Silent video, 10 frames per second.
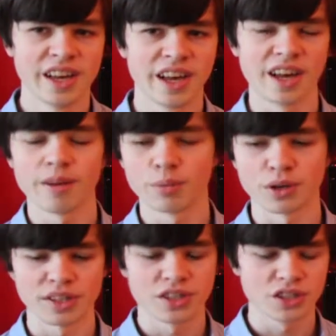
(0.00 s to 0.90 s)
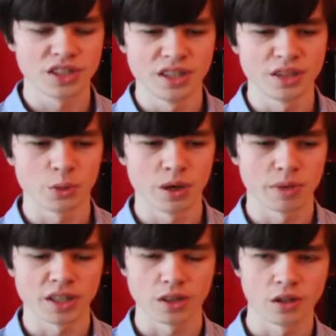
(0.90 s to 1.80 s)
uh, but it just didn't quite
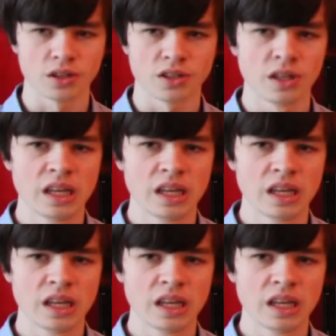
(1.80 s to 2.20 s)
make the cut.